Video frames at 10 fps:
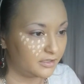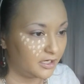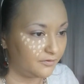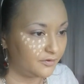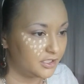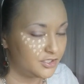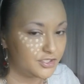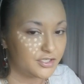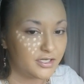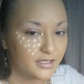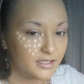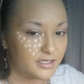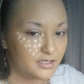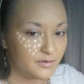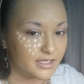coverage
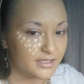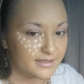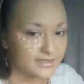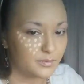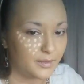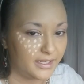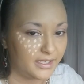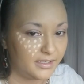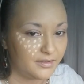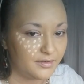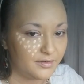doing it this way.